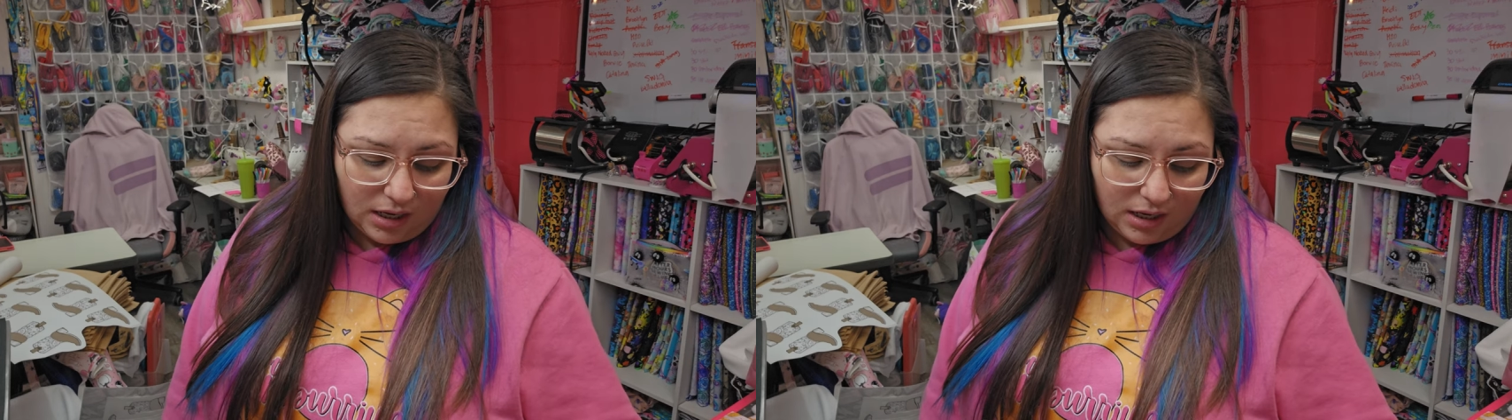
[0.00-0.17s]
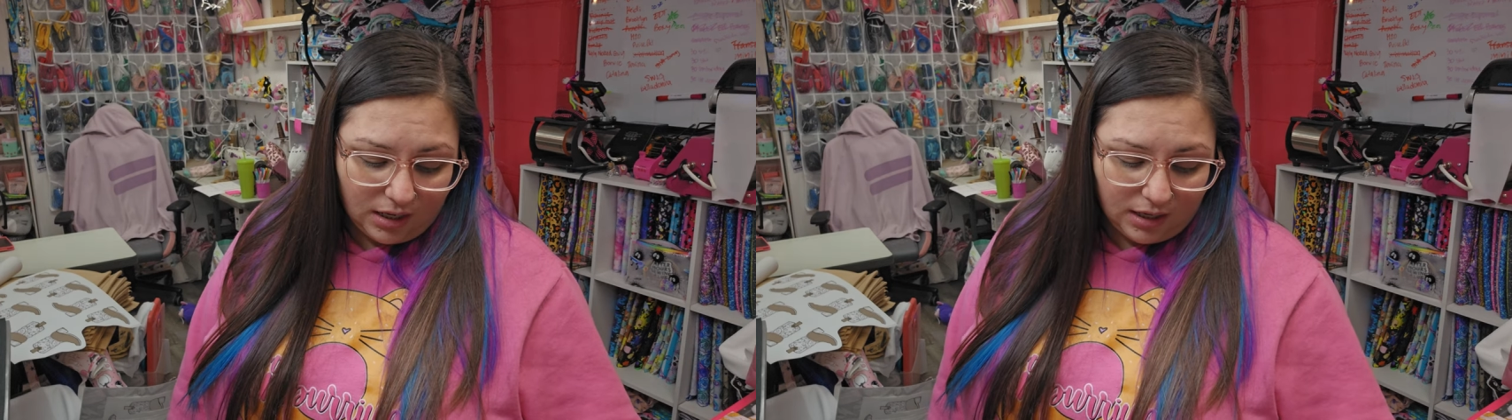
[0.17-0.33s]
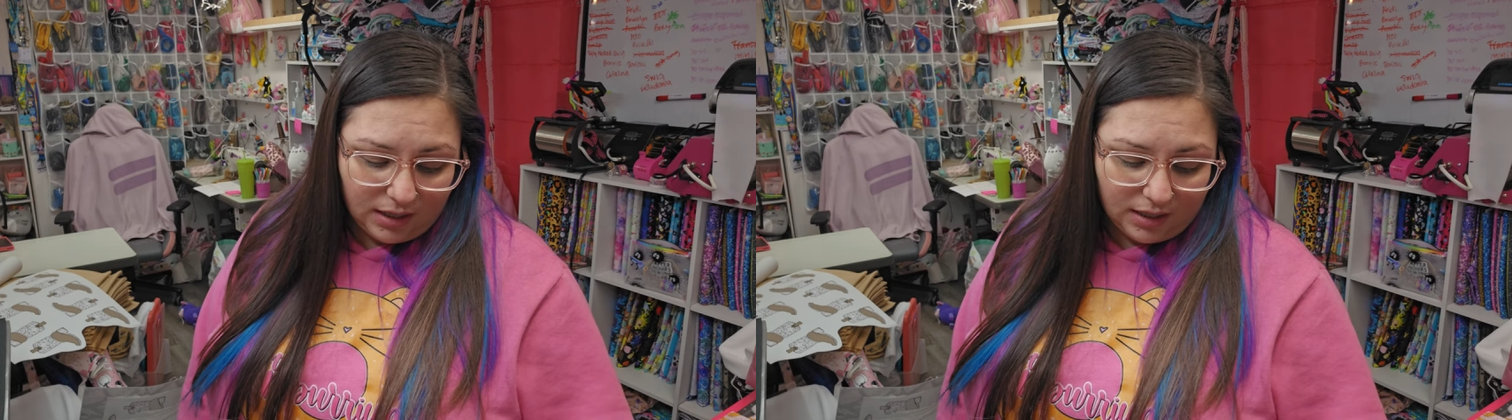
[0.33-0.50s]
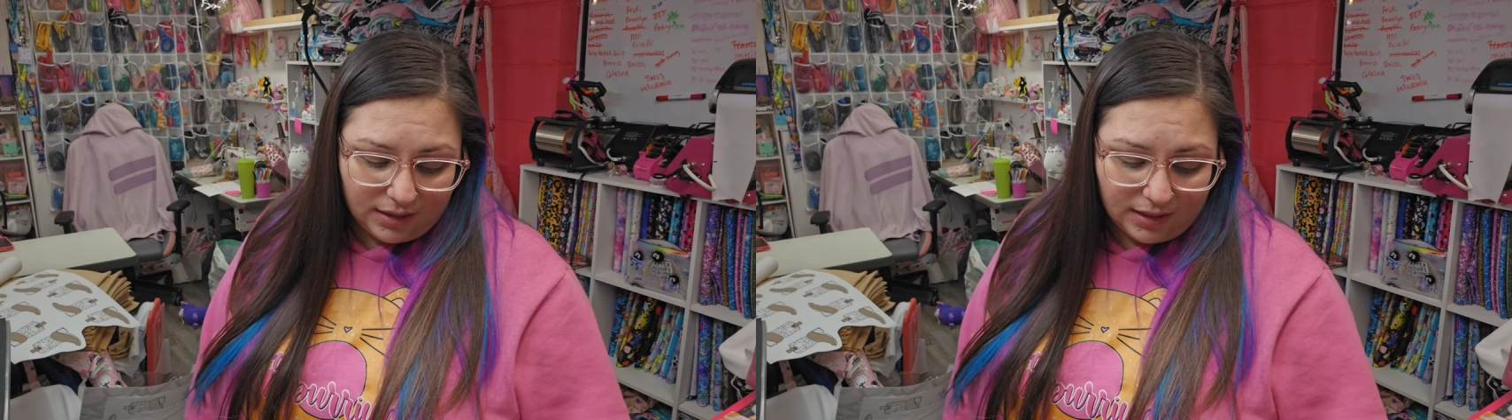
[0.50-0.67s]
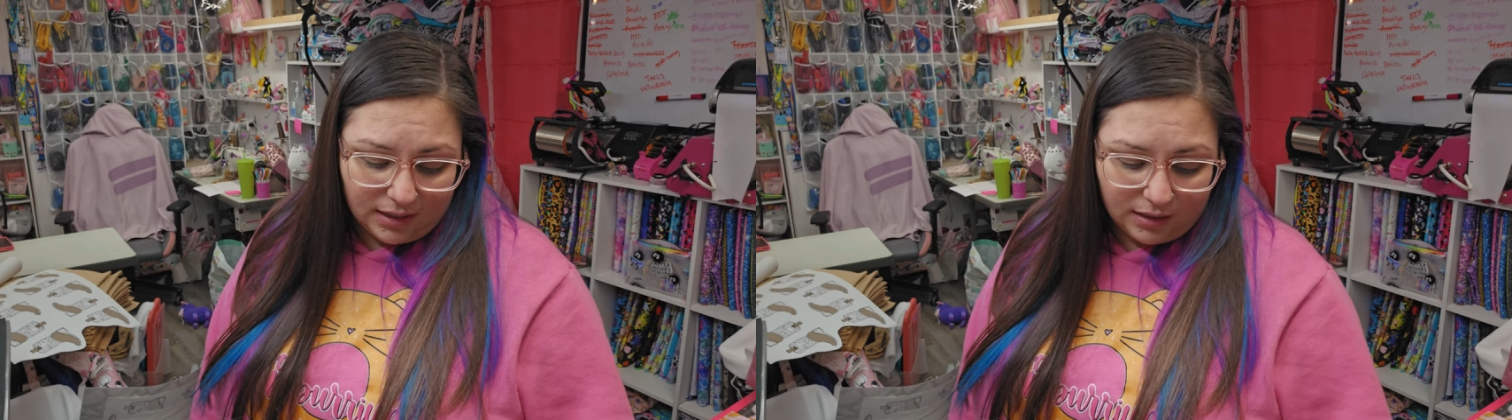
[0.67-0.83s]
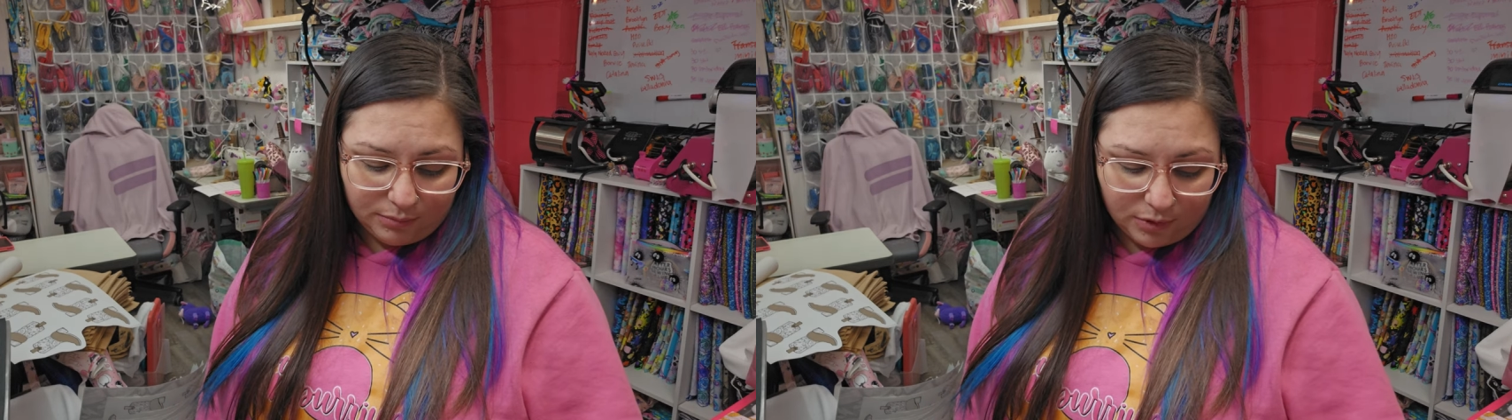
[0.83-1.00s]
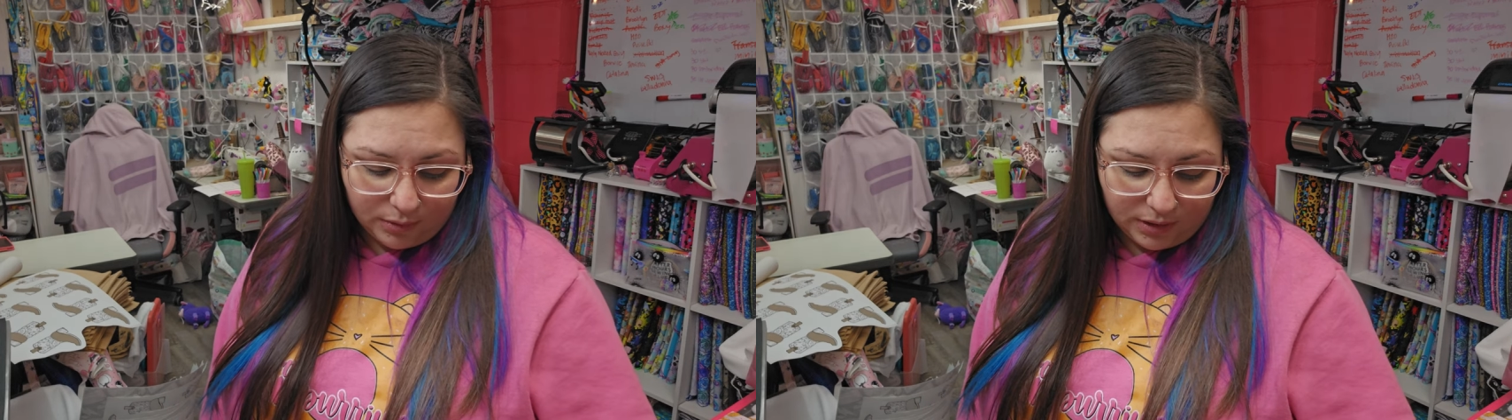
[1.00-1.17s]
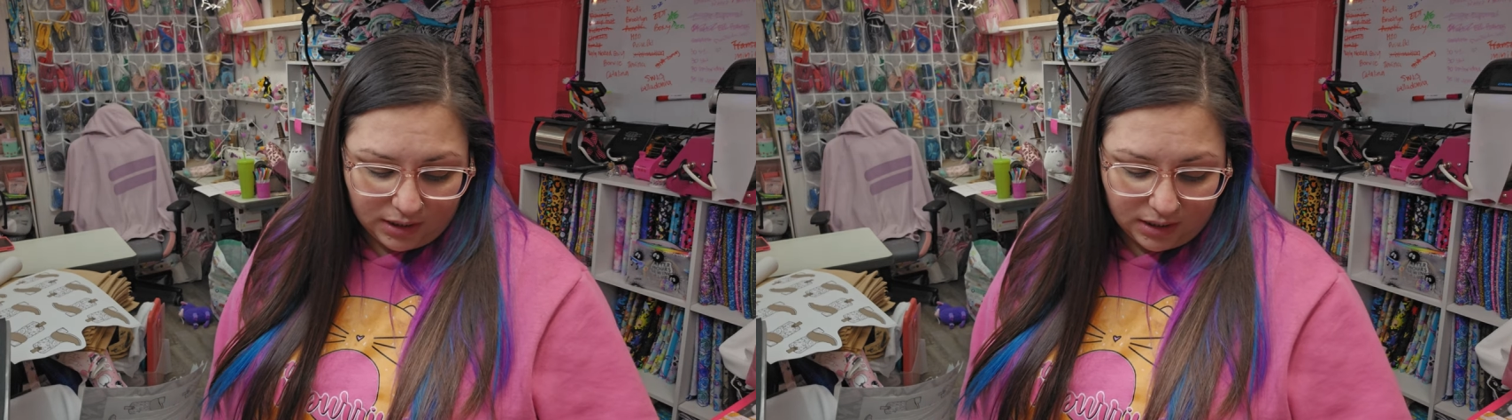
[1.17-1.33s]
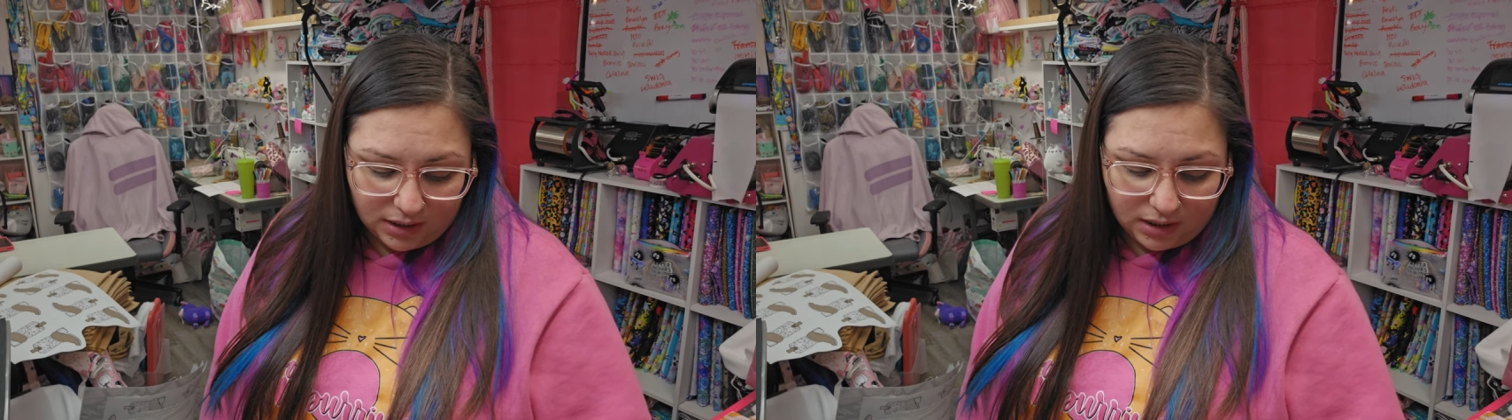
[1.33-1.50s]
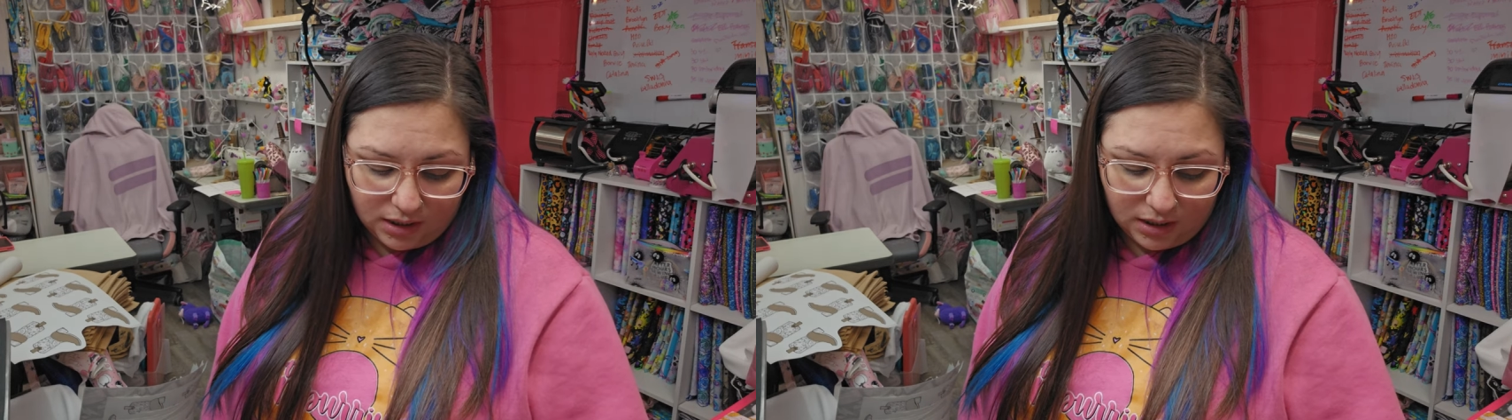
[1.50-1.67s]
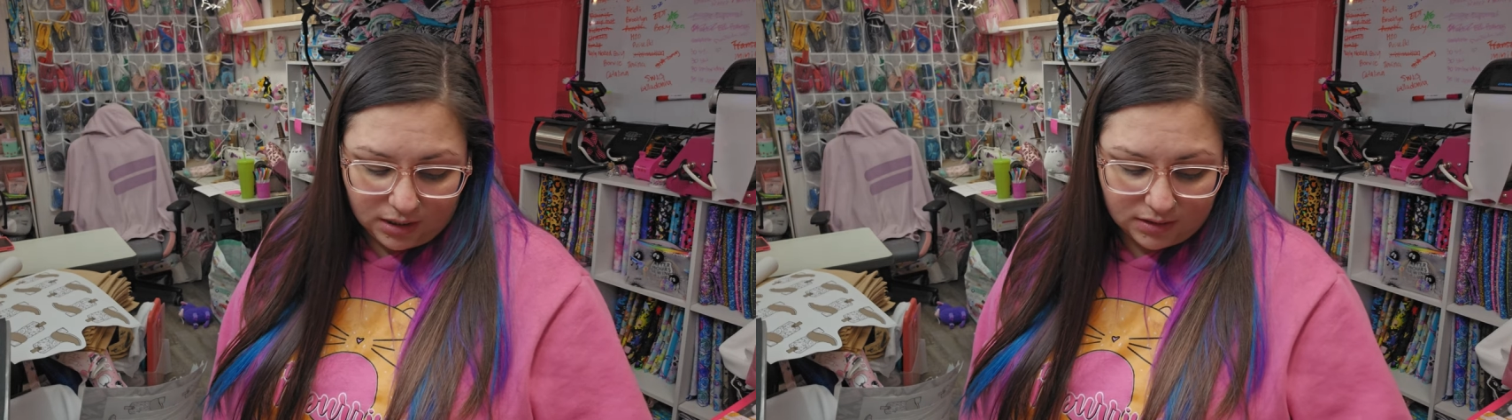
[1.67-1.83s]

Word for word: Uh, and then I'm going